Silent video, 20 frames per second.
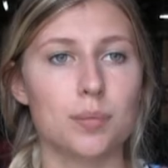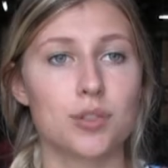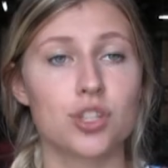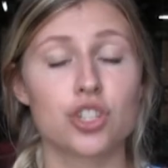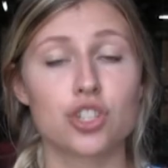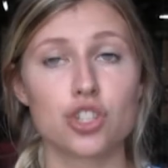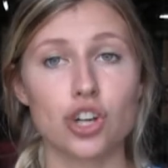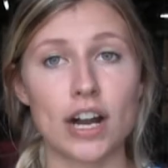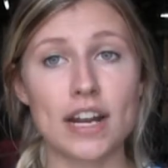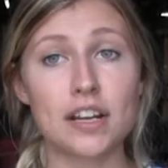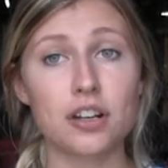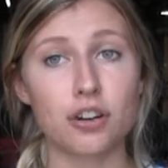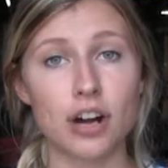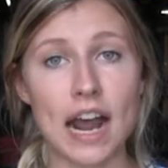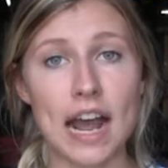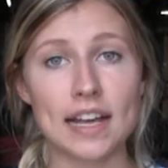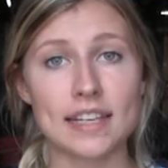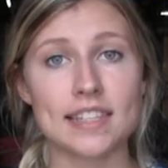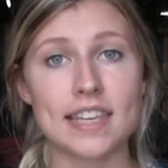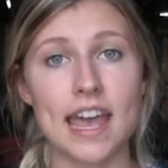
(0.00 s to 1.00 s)
straight
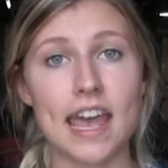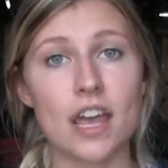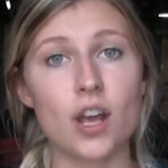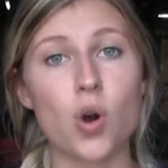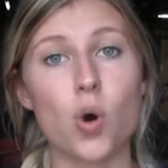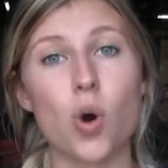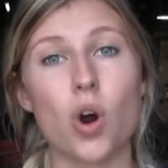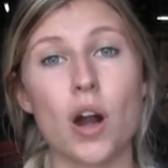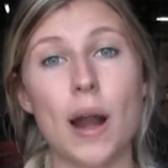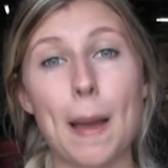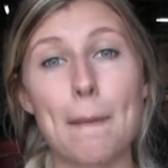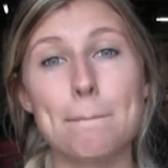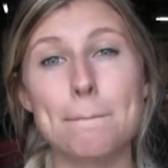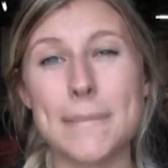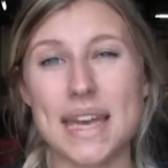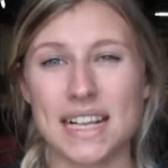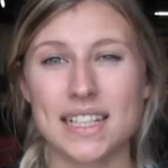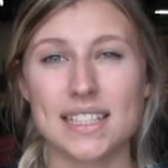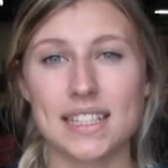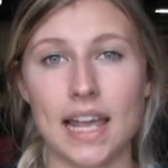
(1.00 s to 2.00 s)
grass hay, or a
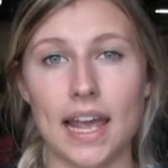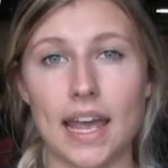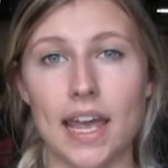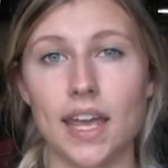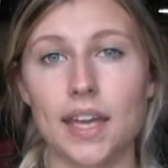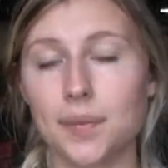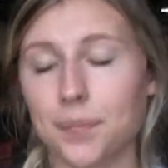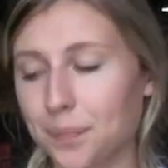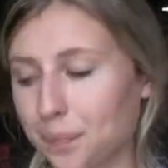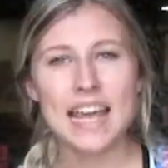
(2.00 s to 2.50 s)
mixed hay.